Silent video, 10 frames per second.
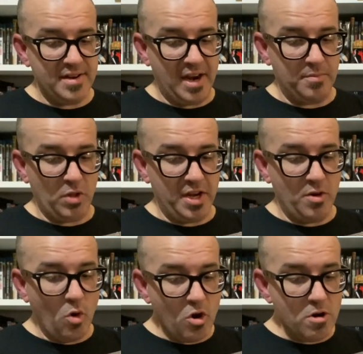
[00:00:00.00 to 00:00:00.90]
Night of Bloody
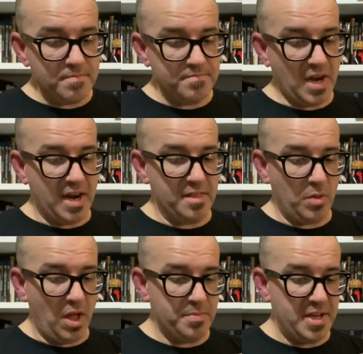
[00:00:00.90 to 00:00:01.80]
Horror, Night of the
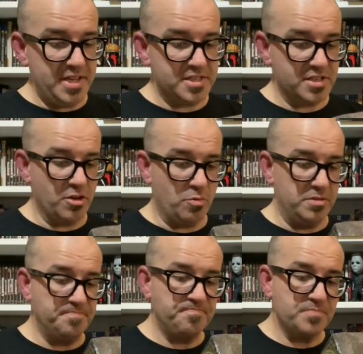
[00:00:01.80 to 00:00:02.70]
Blood Beast, good
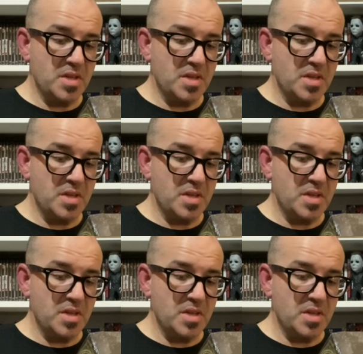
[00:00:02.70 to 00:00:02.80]
one.